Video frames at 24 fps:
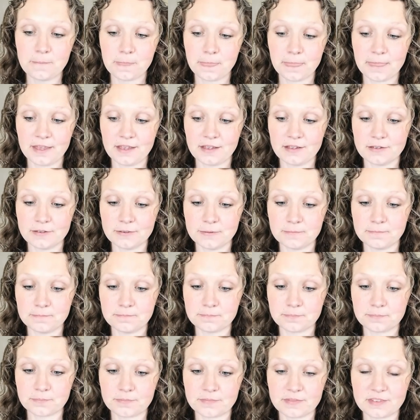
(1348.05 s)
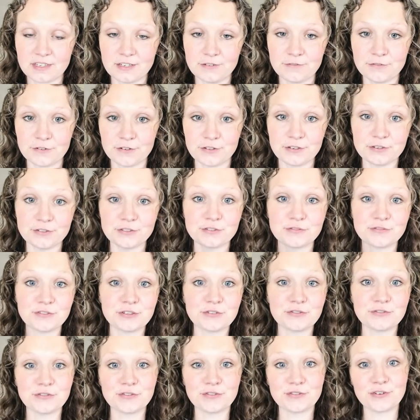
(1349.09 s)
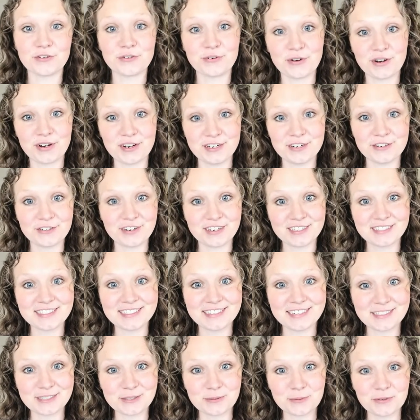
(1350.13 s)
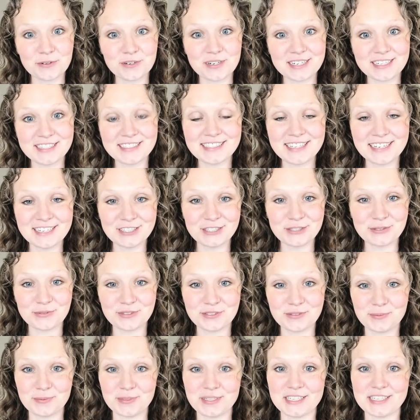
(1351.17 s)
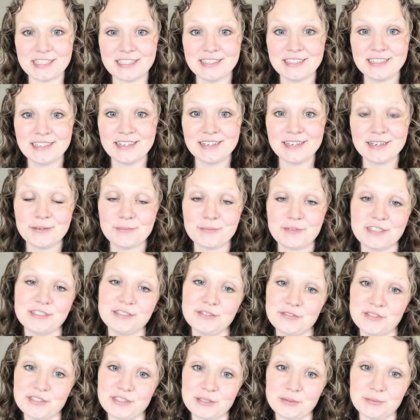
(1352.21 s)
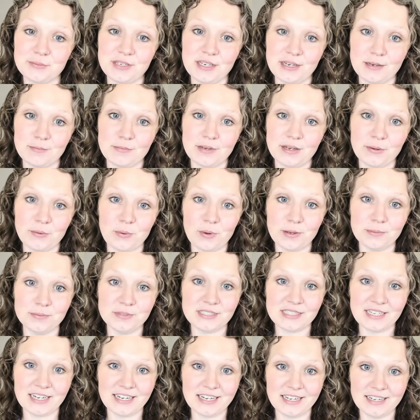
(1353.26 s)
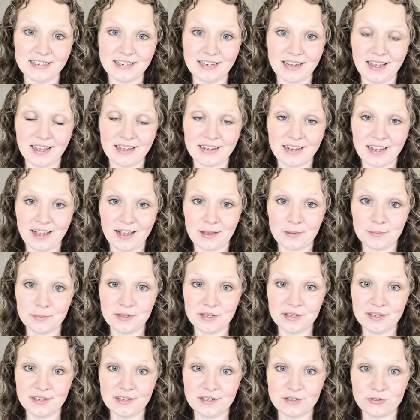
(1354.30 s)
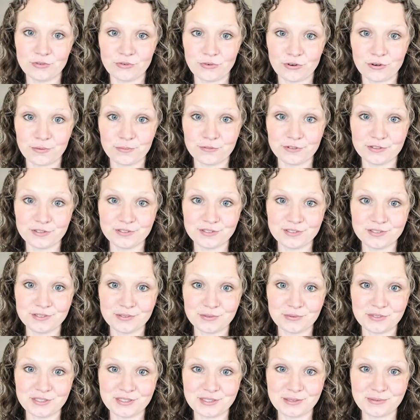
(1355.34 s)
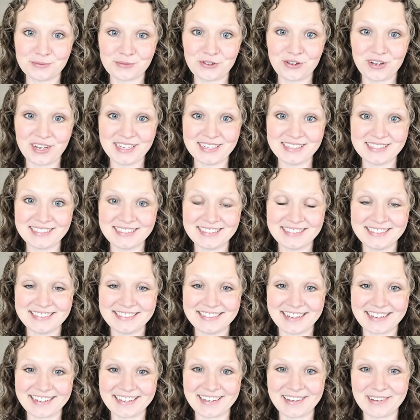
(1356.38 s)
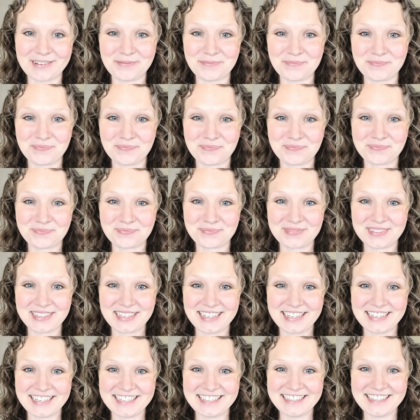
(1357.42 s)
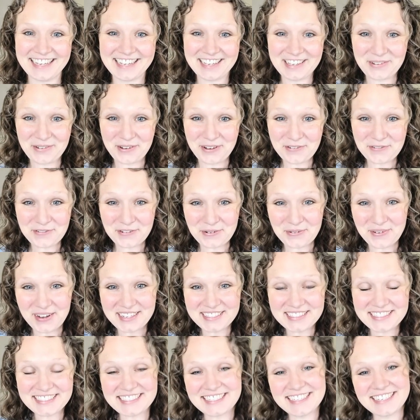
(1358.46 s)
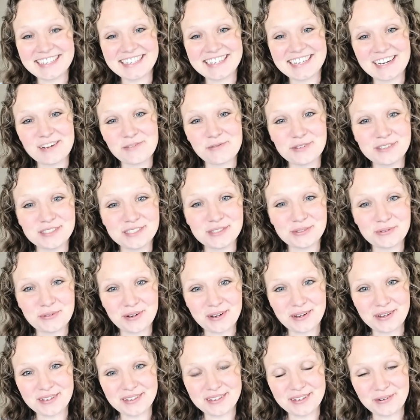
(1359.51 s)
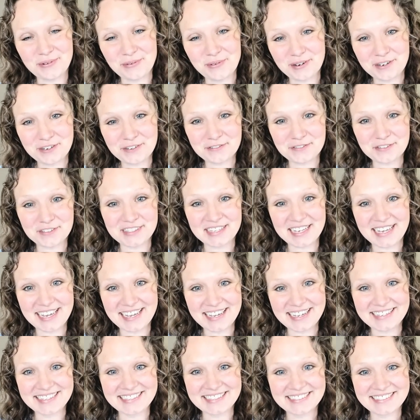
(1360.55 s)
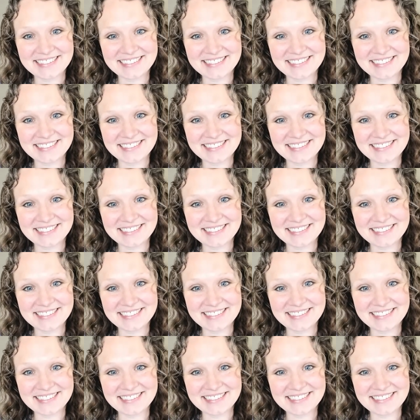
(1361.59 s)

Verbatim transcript: Um, and for those of you who are interested in exploring a session with me, please visit me at my website at abbynormalswisdomquest.com. Thank you all for watching, and I wish you all a wonderful day.